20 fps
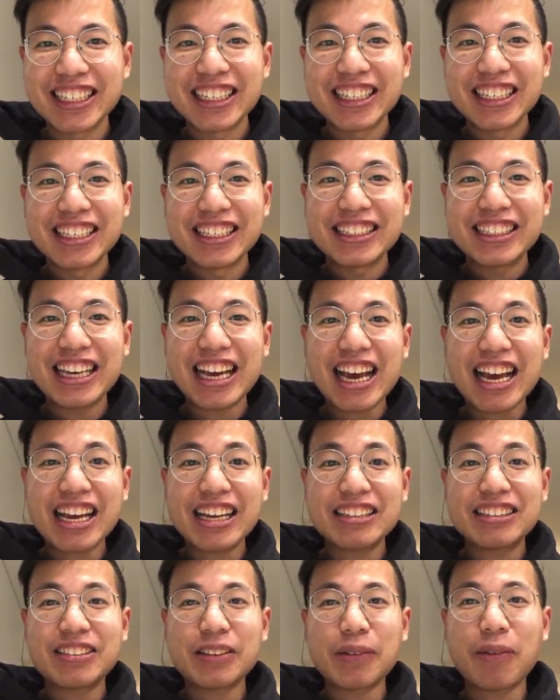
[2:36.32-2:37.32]

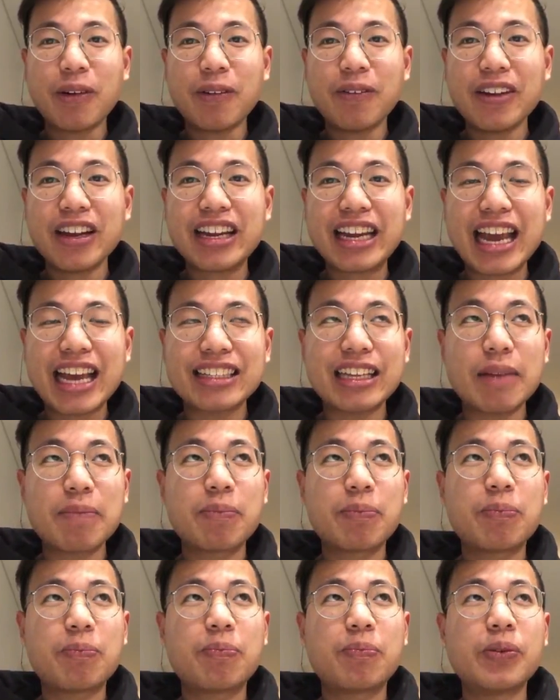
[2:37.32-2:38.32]
Yeah, so probably get
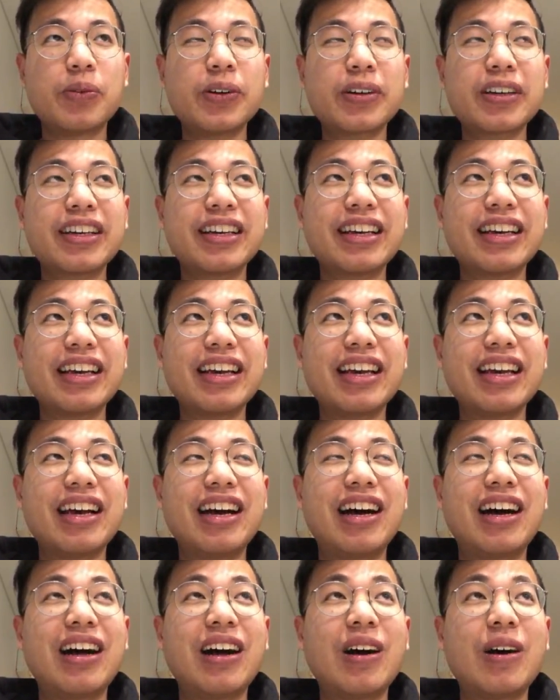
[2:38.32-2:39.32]
that book.
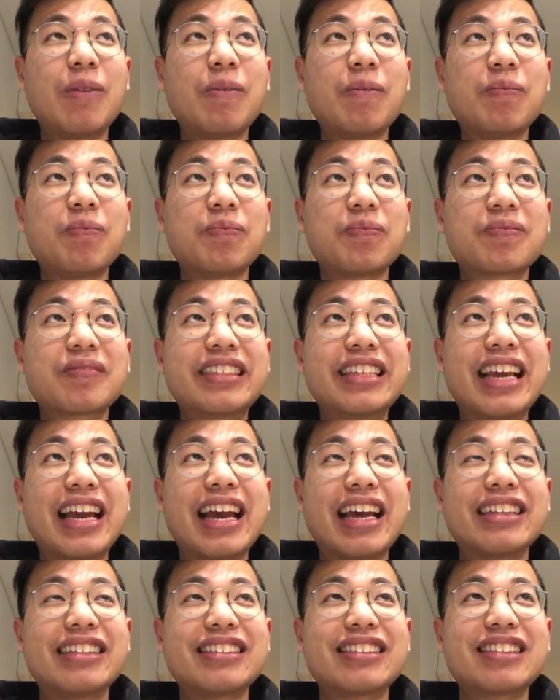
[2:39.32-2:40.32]

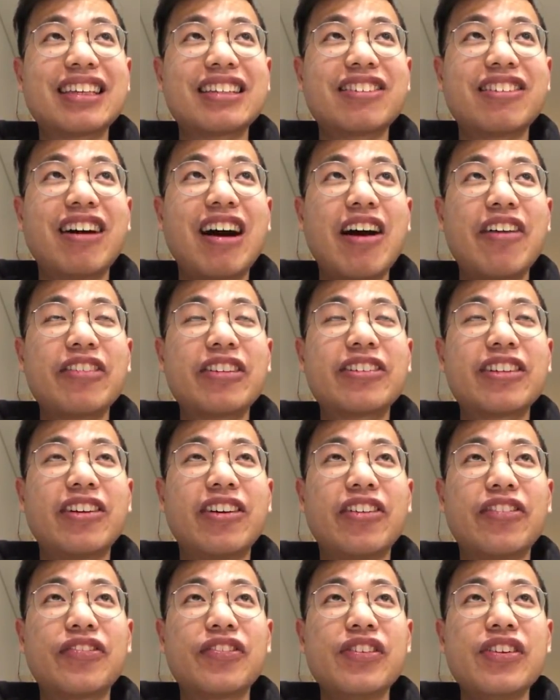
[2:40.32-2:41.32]
Yeah, The Subtle Art
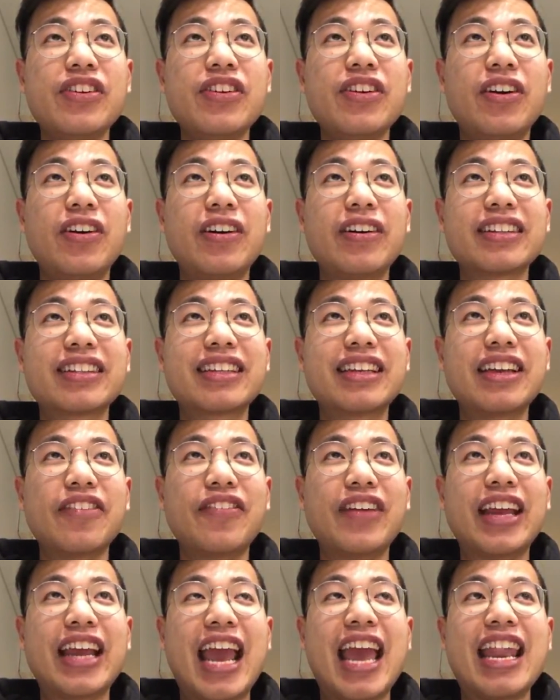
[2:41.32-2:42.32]
of Not
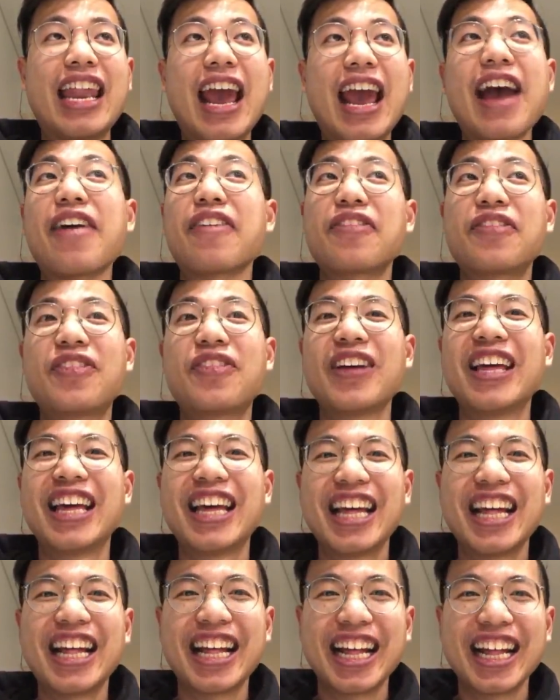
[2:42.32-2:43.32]
Giving an F.
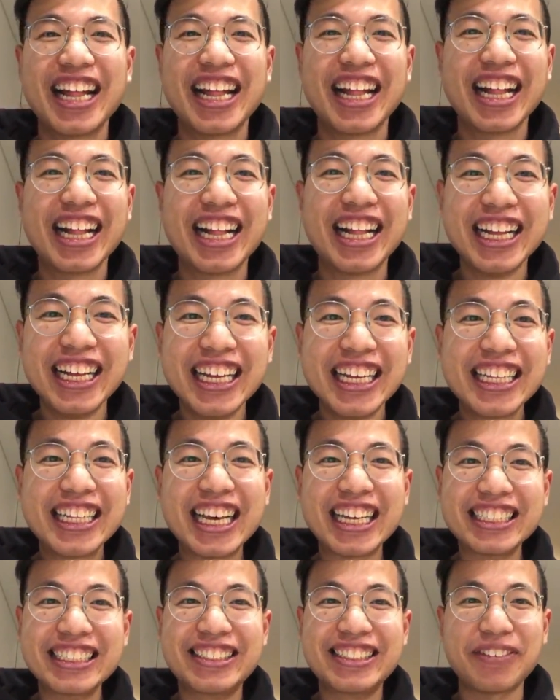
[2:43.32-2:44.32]

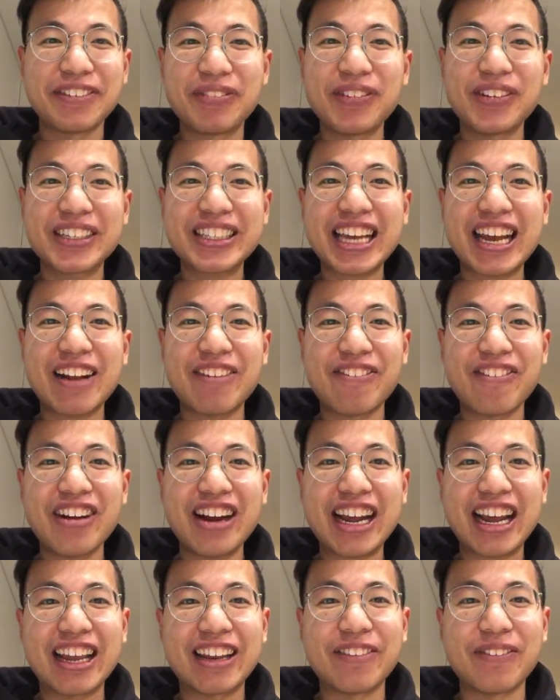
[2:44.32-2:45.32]
That's the book that I'm
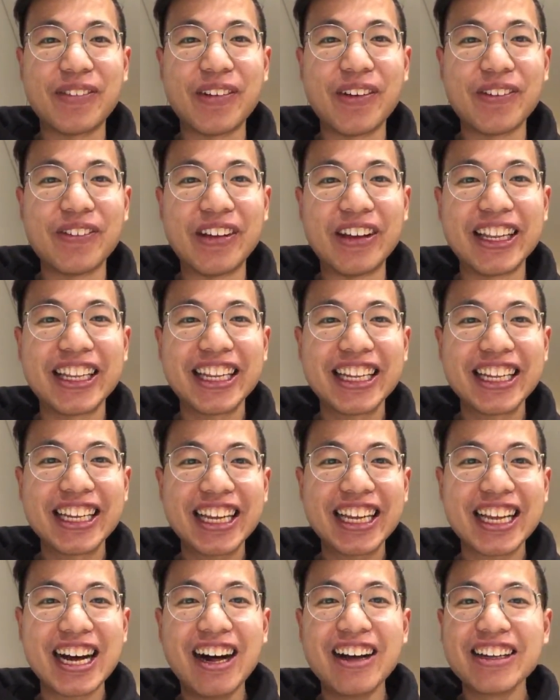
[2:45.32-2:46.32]
reading at the moment.
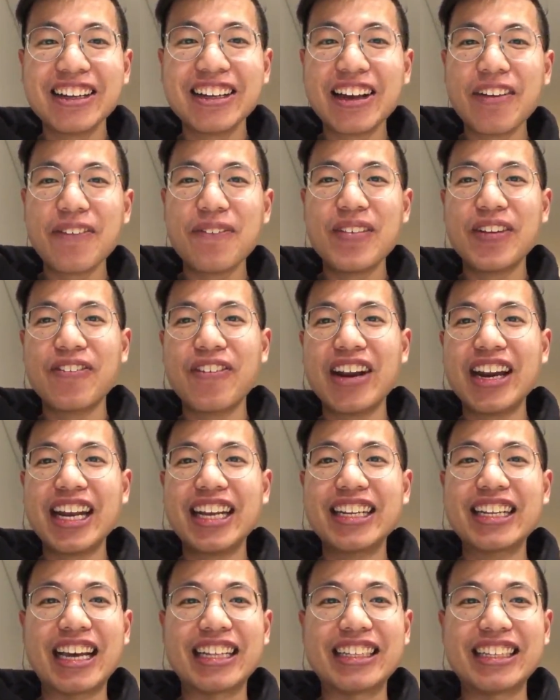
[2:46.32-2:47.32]
Oh, you have been reading
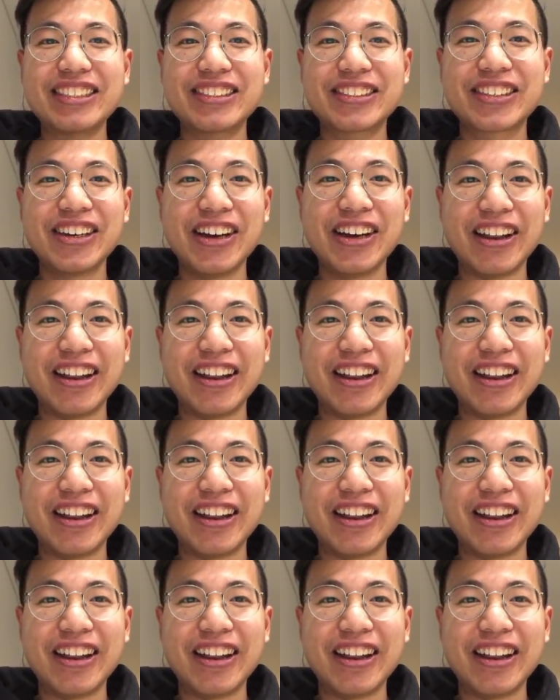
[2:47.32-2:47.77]
that. That's good.